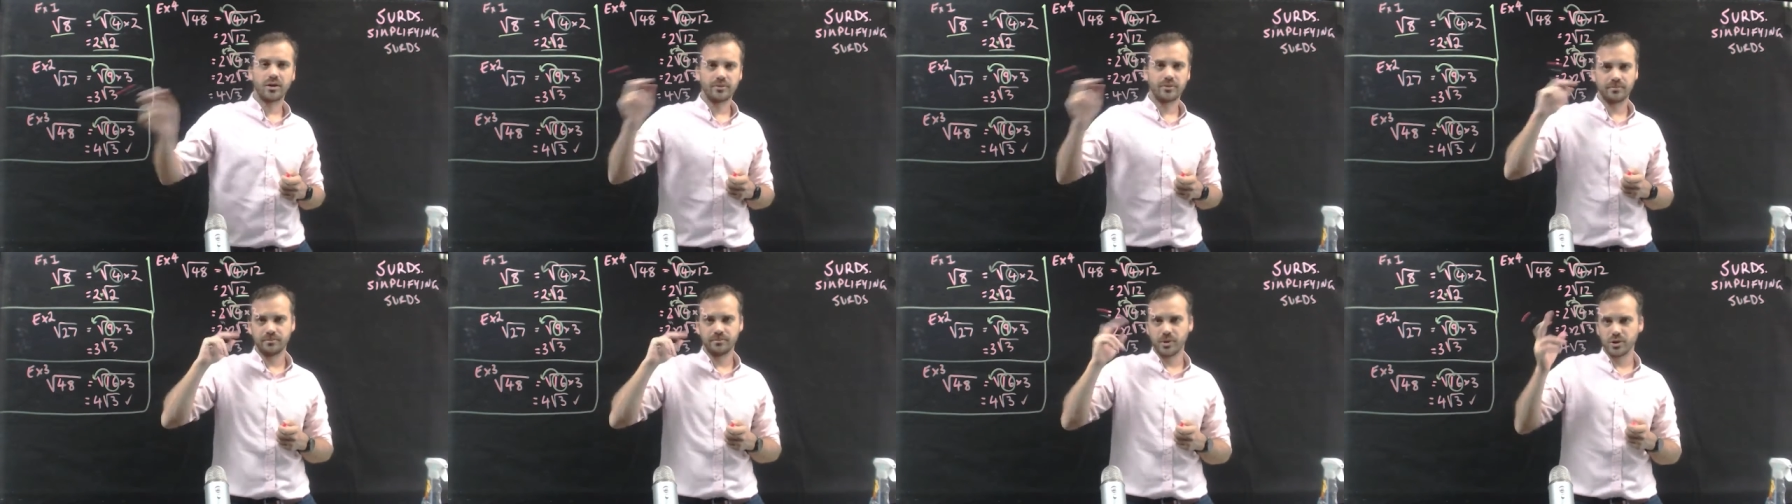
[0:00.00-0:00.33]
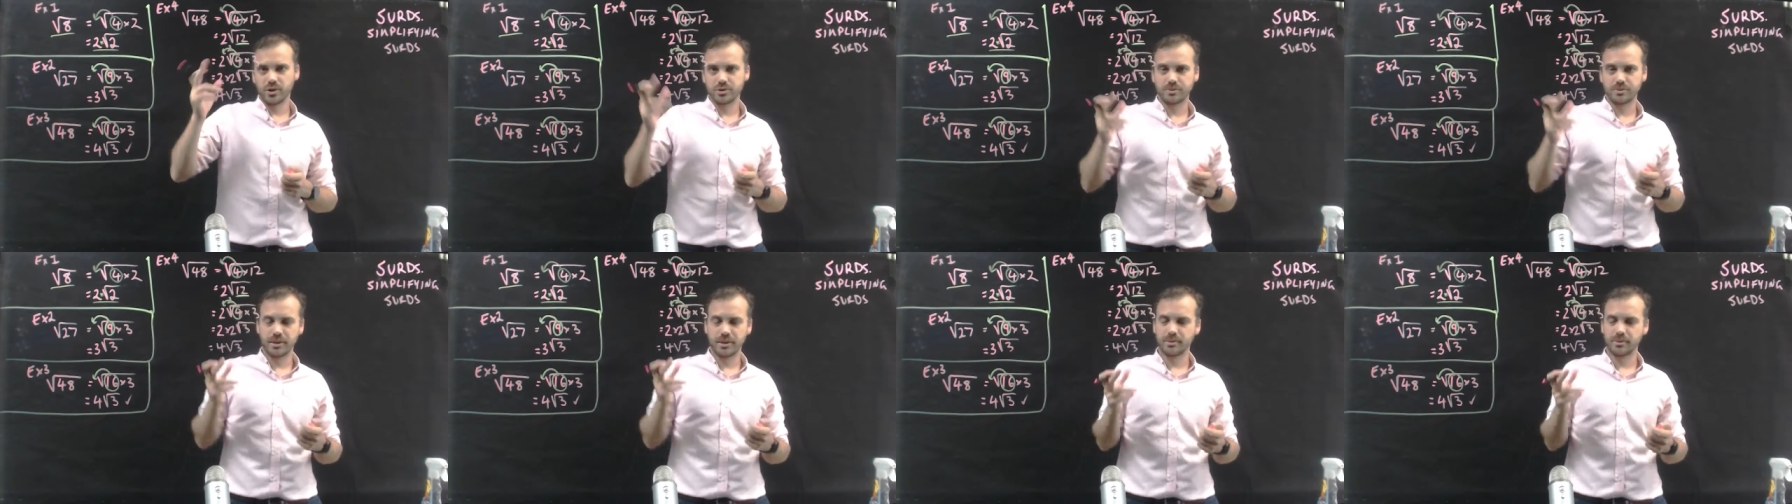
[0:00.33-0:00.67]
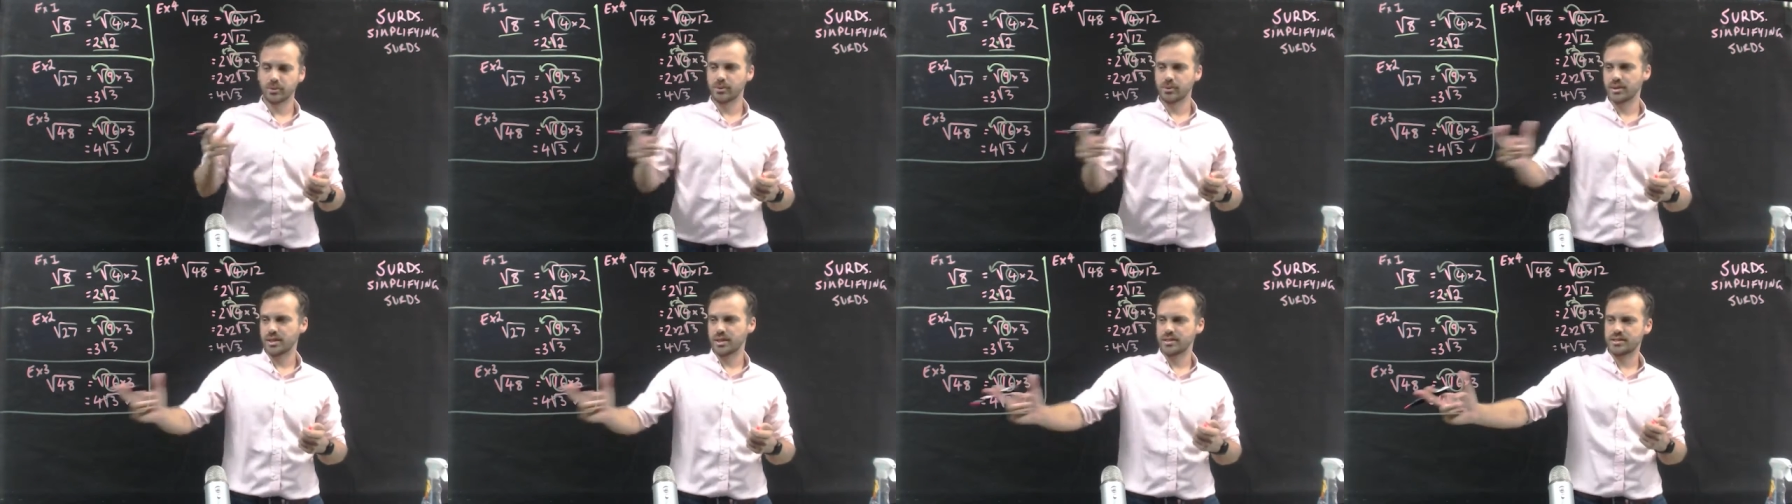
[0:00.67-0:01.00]
most
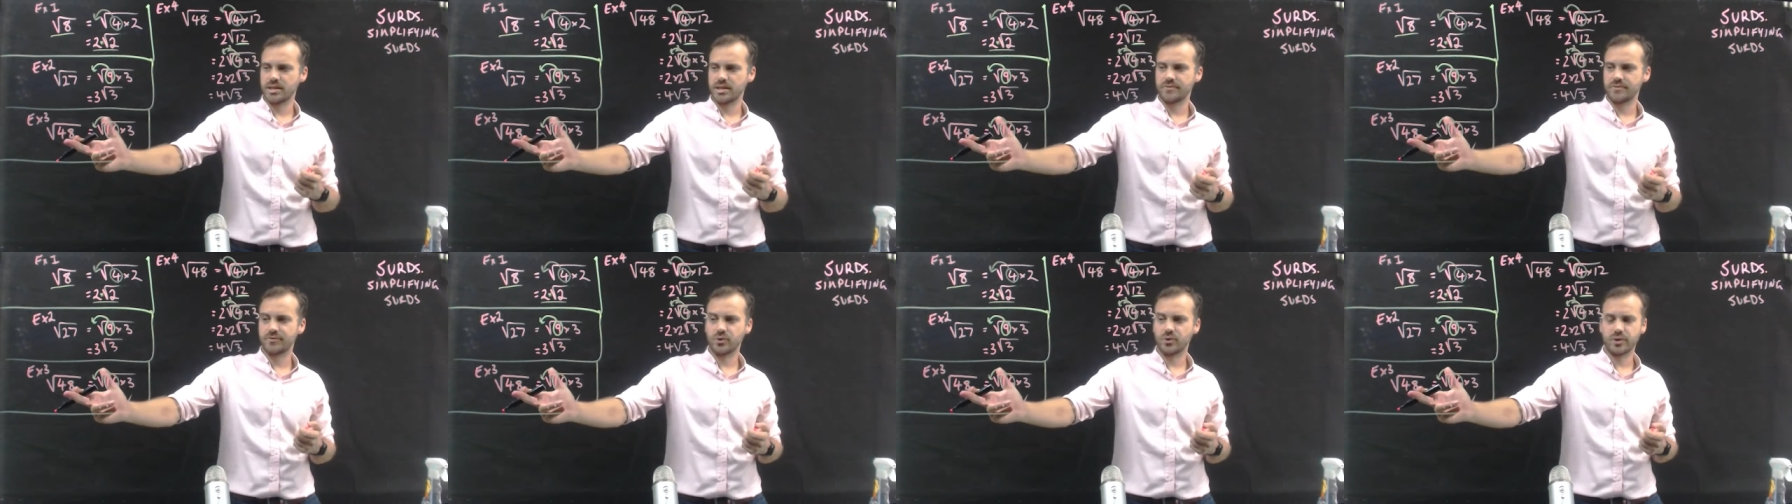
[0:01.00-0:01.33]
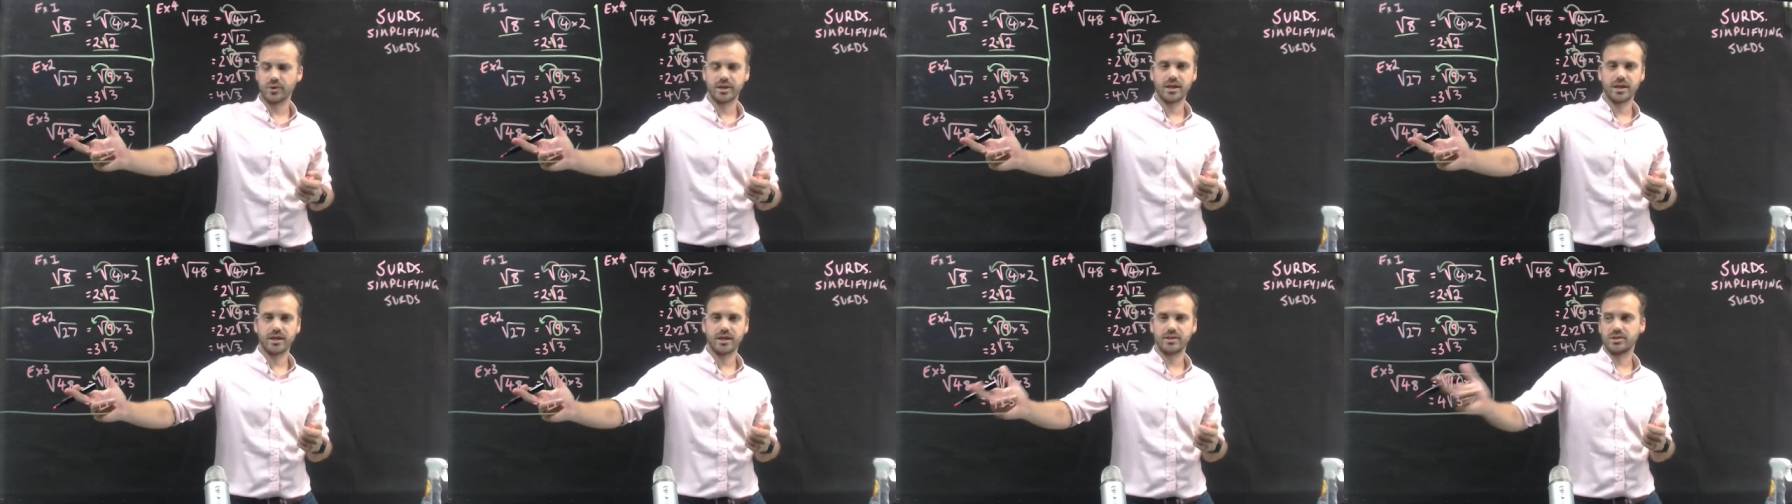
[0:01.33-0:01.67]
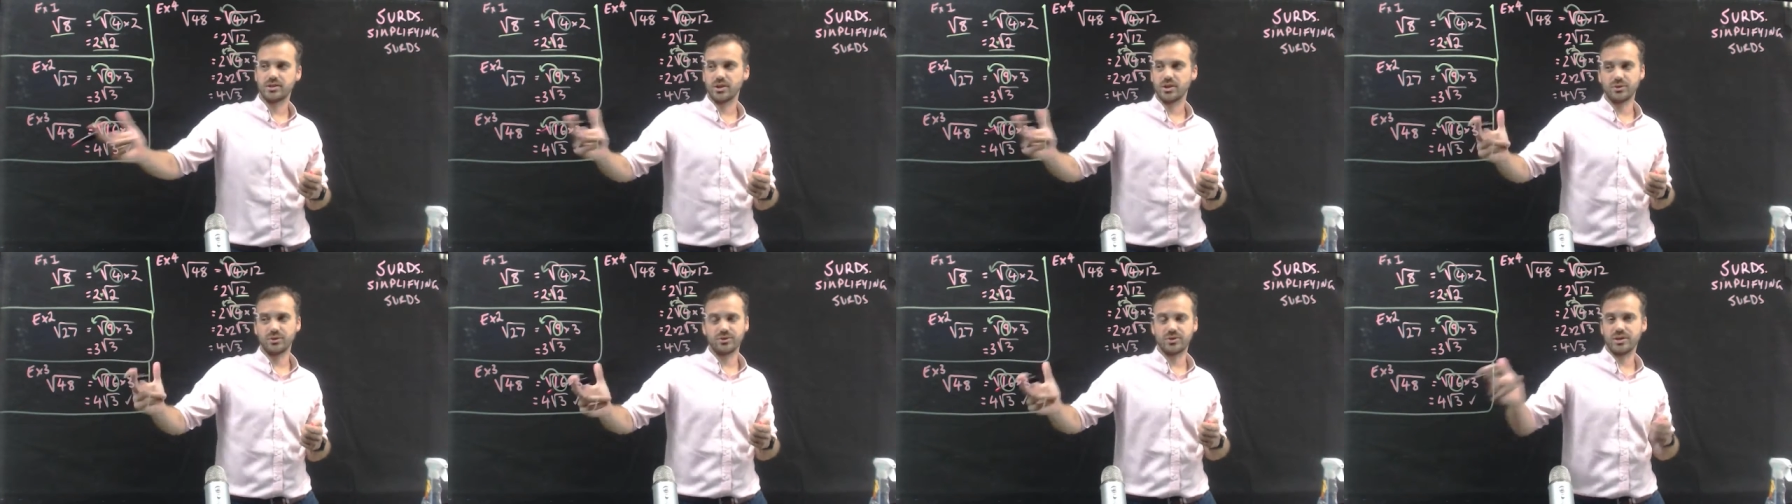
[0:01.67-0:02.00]
people when they see
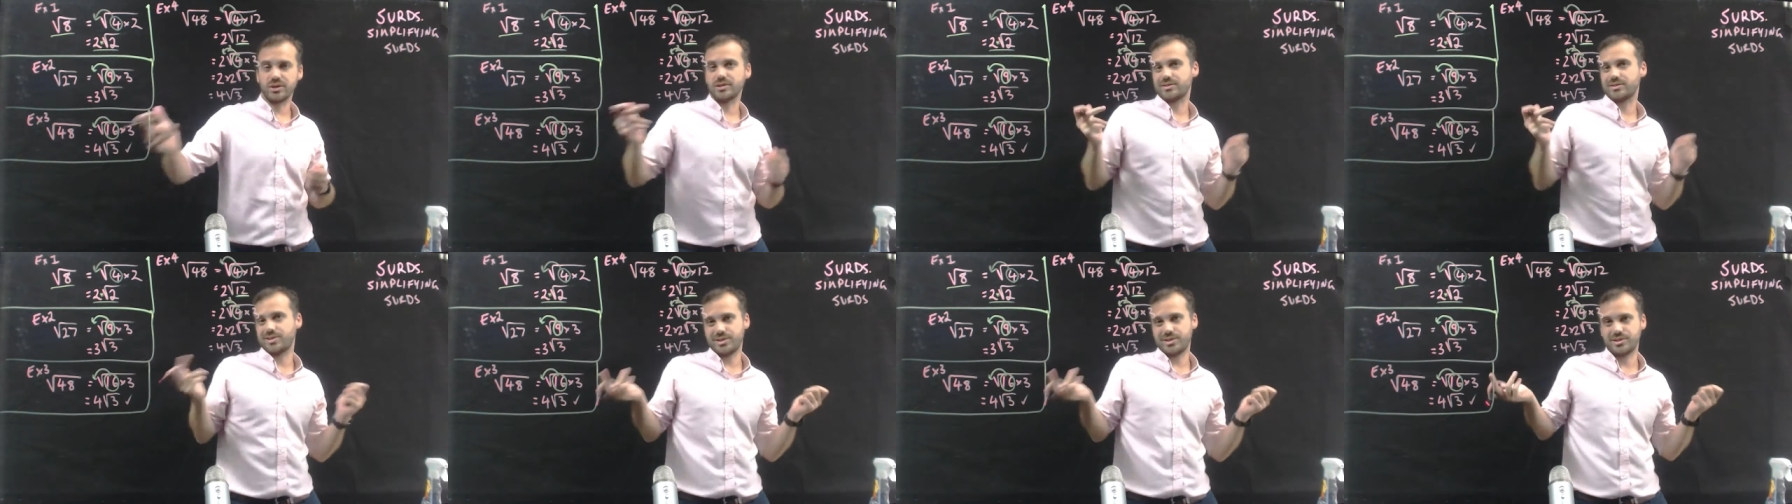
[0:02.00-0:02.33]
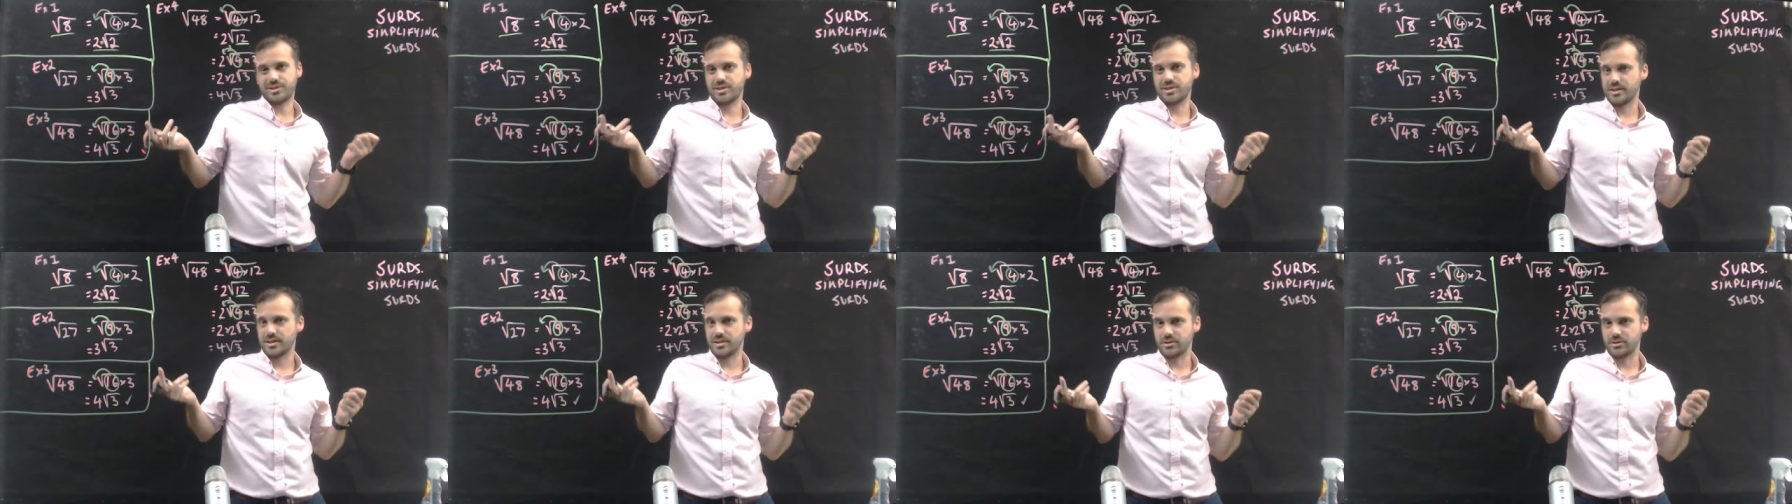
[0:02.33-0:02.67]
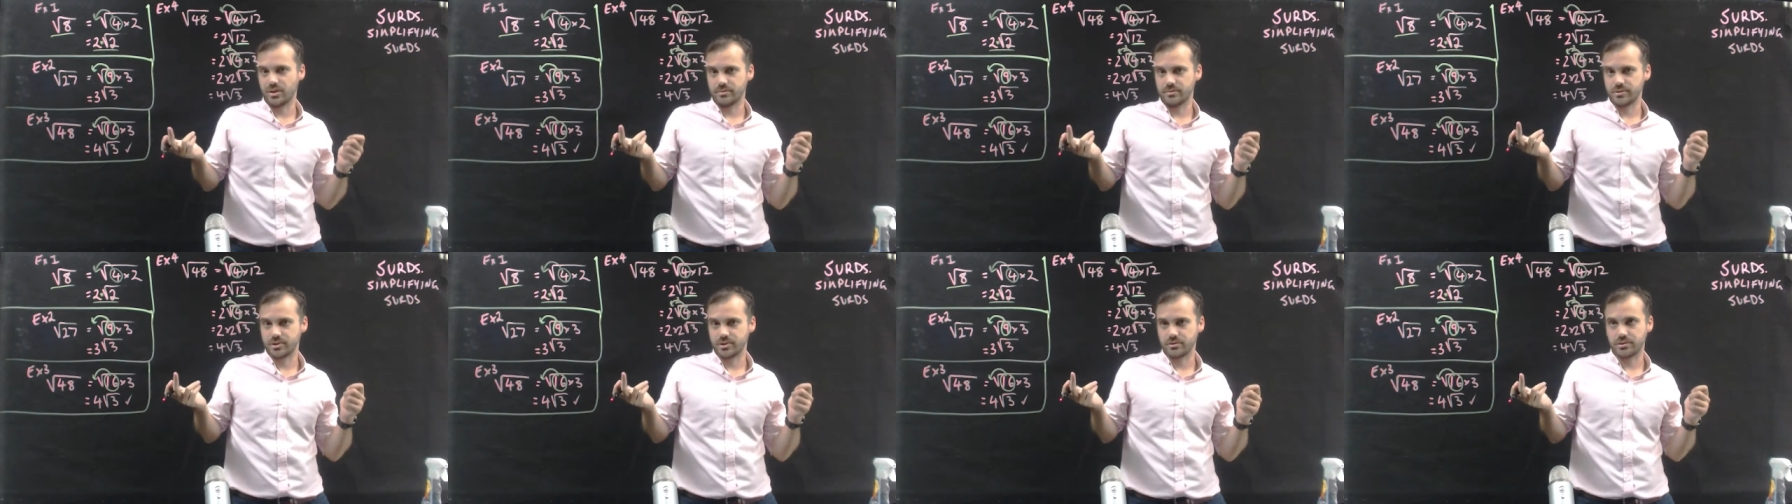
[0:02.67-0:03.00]
48 don't think 16
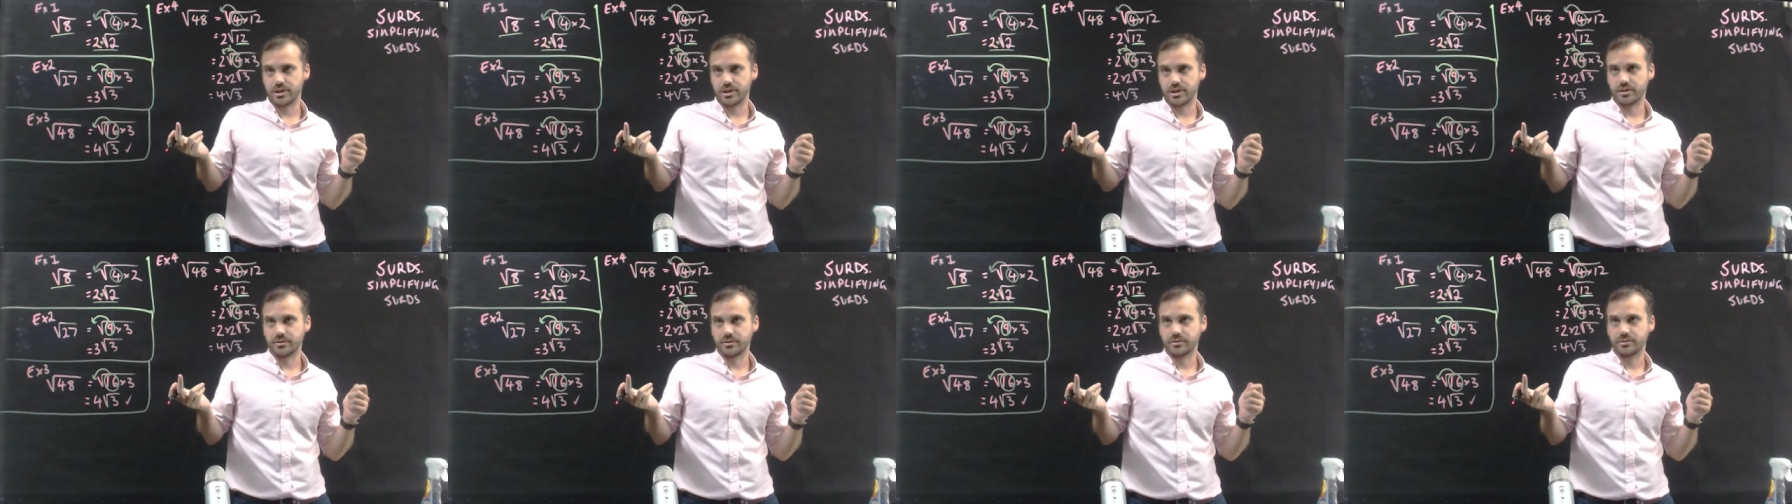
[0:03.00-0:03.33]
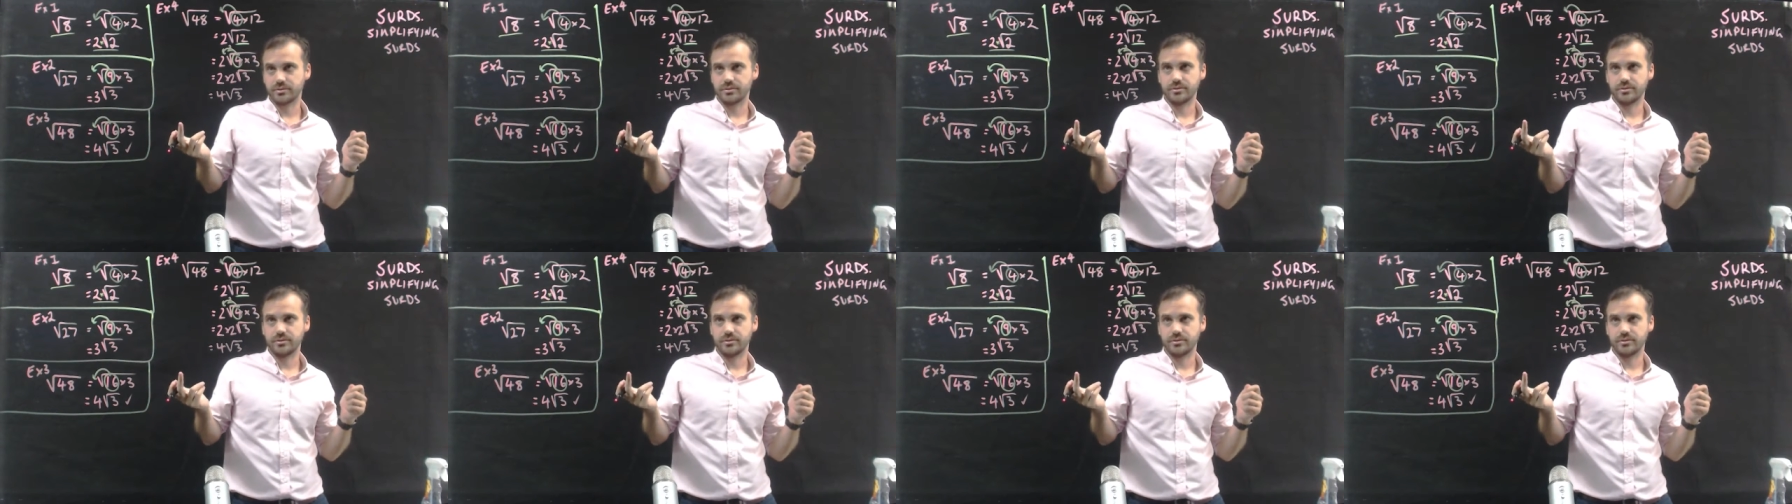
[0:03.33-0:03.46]
times 3.